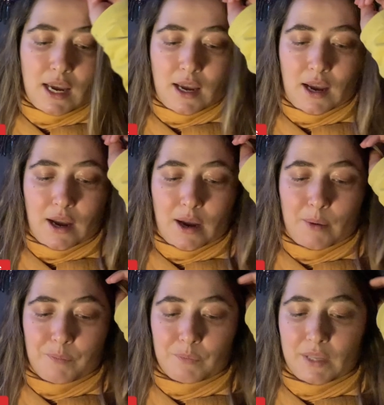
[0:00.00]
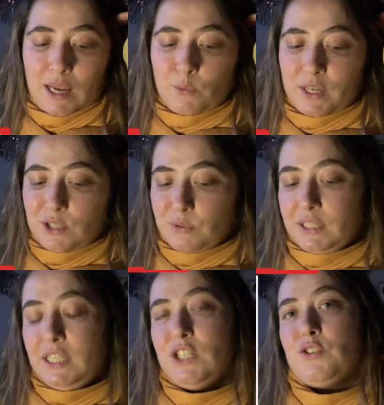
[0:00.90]
And what's
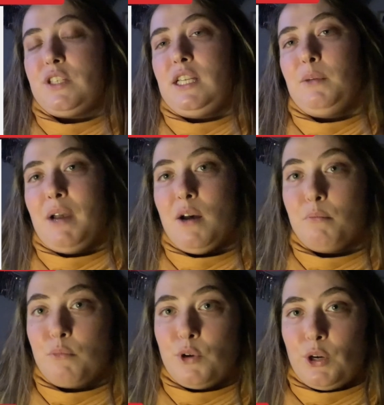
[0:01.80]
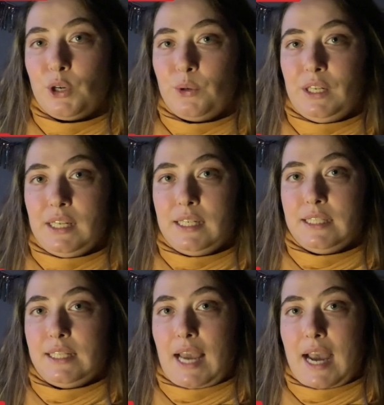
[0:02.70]
really interesting about Mercury
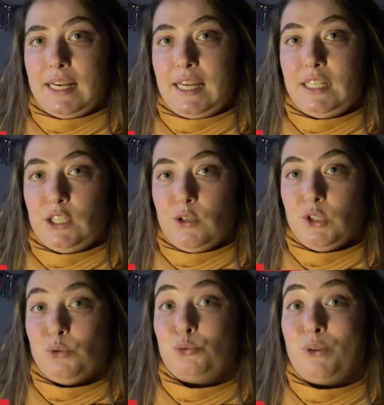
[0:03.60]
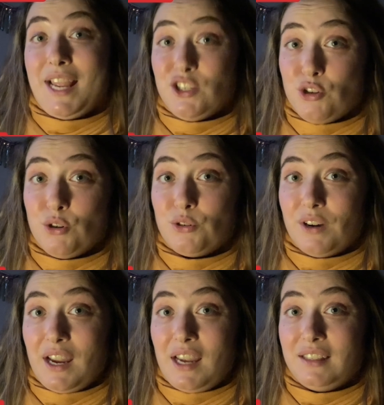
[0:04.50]
is that it goes
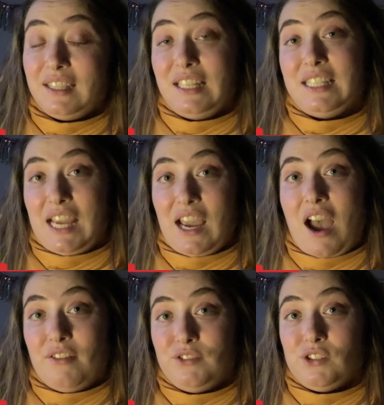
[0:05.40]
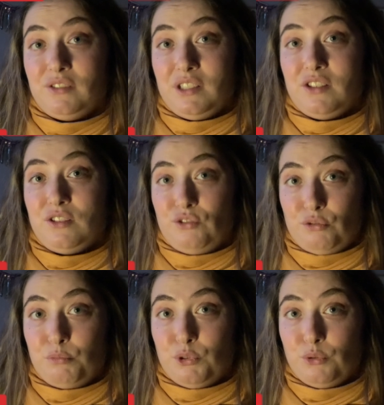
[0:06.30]
retrograde the day after this
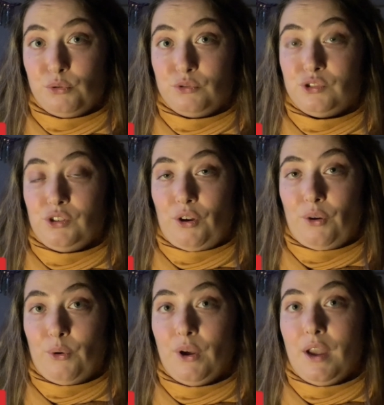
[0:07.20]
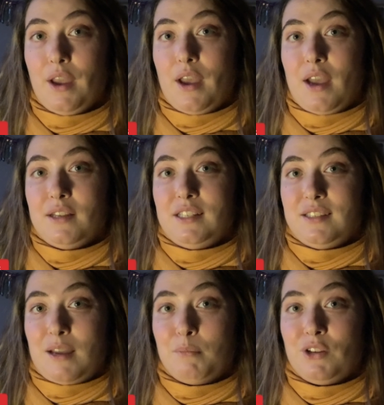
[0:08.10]
new moon. So
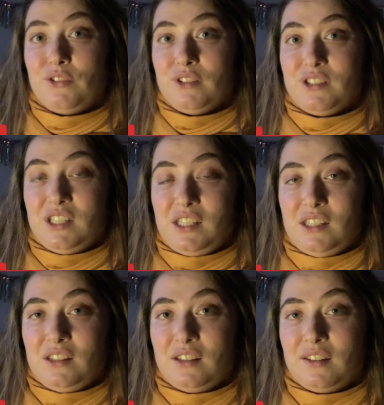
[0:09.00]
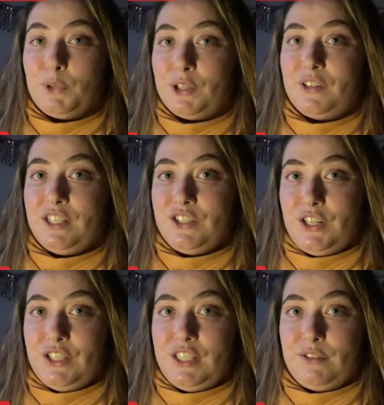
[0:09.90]
December 13th, Mercury
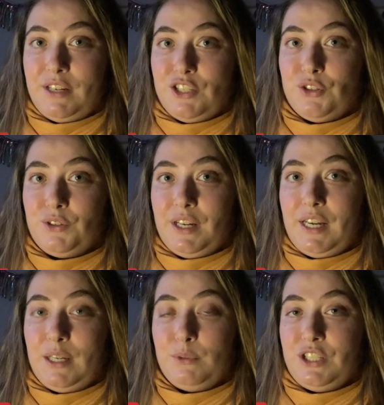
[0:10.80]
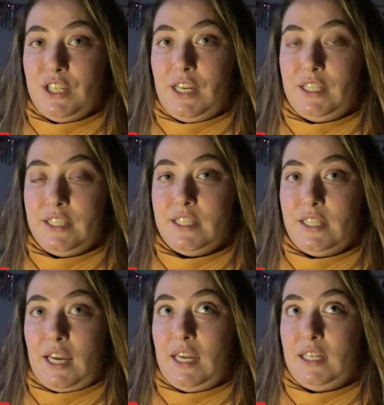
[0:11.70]
starts at retrograde, which takes
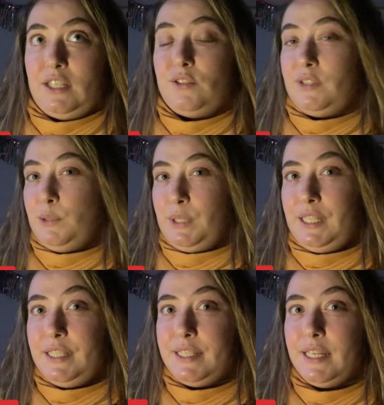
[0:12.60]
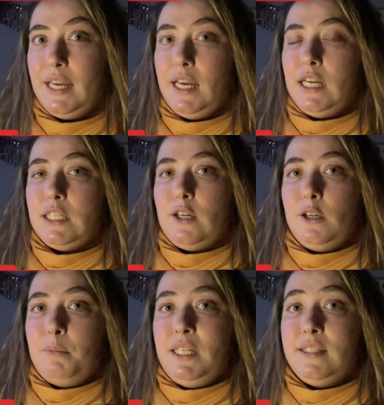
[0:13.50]
like 3 weeks. So
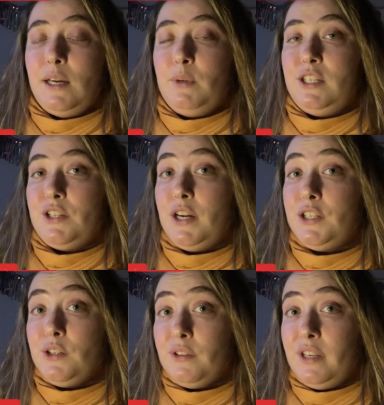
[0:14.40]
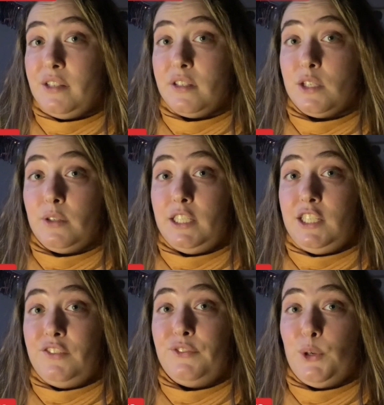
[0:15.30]
it means that we start
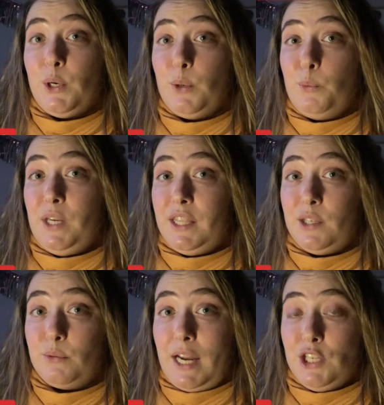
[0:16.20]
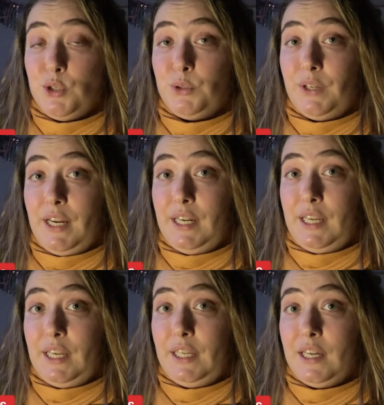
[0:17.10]
2024 with a
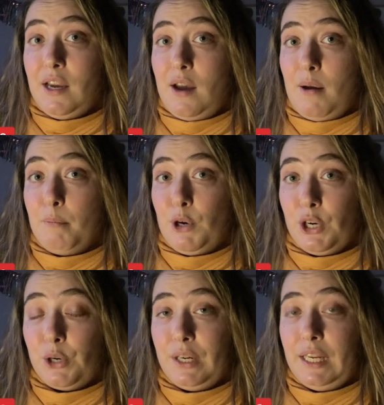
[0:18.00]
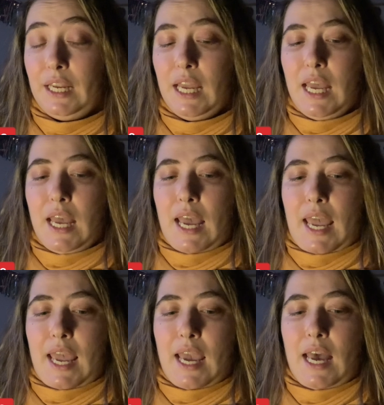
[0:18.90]
retrograding Mercury,
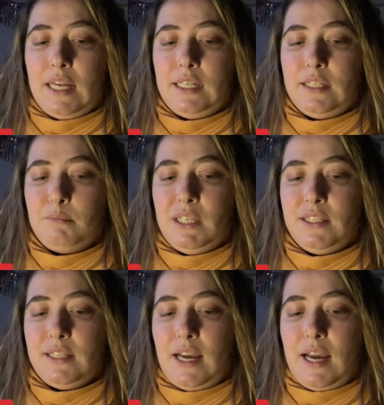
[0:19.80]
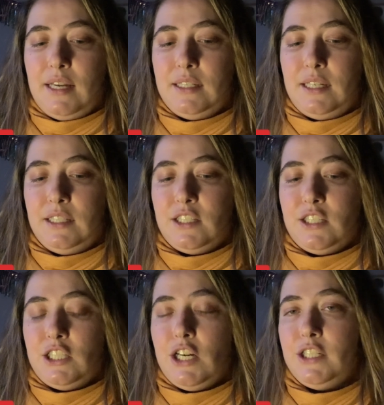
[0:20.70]
and it means that it
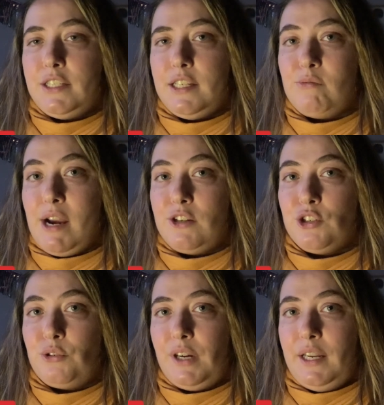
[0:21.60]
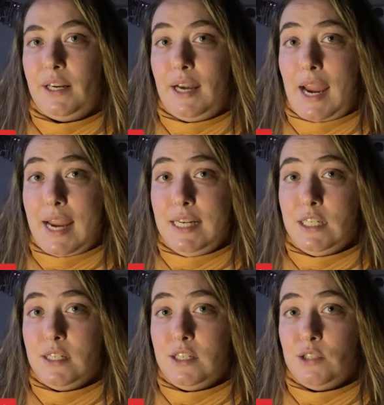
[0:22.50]
starts at retrograde at 8
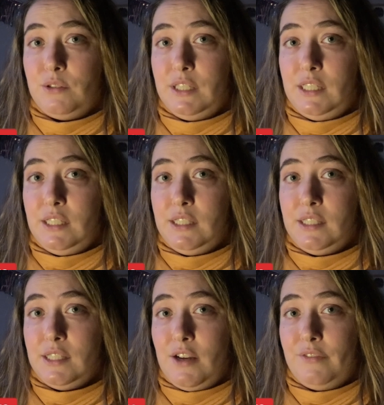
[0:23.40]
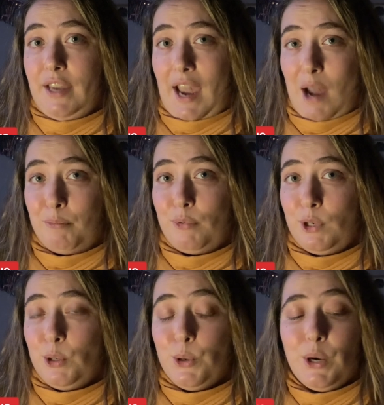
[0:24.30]
degrees of
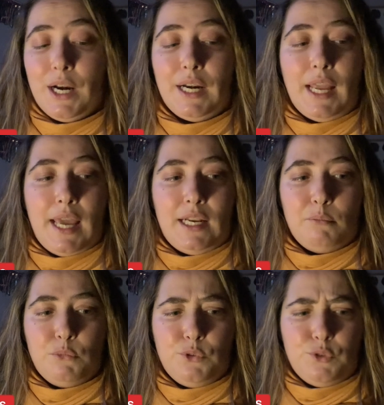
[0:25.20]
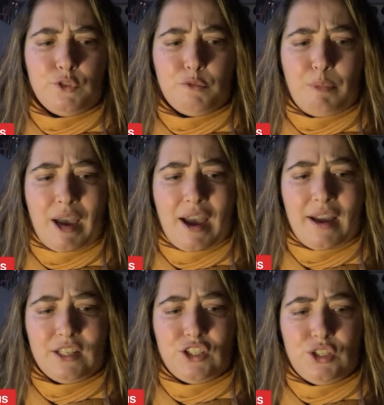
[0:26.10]
Capricorn, and it moves
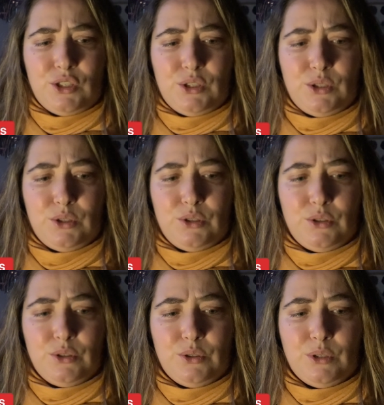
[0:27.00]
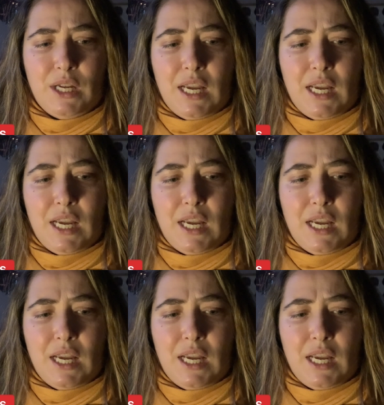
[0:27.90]
back to